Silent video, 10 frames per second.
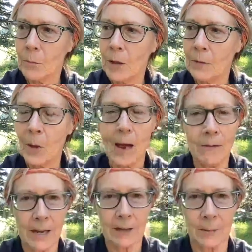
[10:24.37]
if you
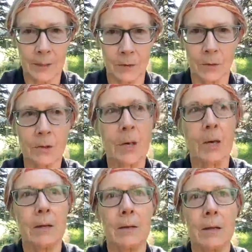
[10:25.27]
haven't had the muscles,
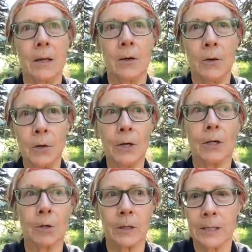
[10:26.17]
then you're going to
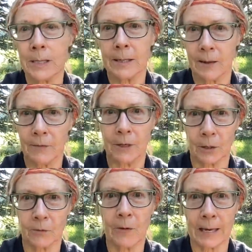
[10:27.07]
start seeing
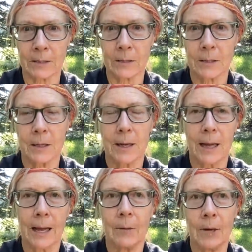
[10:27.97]
definition fast.
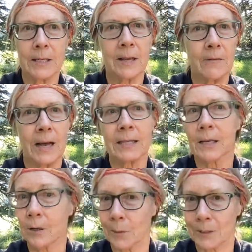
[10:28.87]
And when I say fast, it
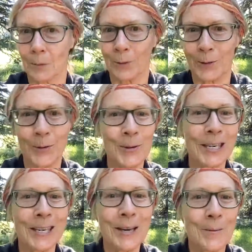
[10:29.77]
depends on what you're doing,
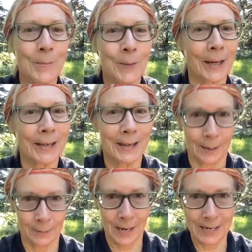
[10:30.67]
but
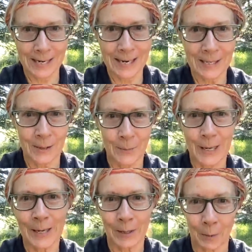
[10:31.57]
um, 90 days to me
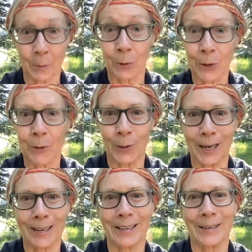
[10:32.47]
is a pretty quick,
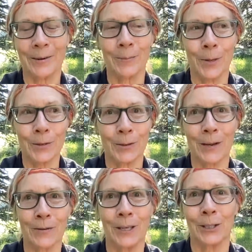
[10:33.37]
you know, muscle
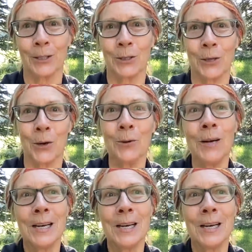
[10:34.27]
definition show.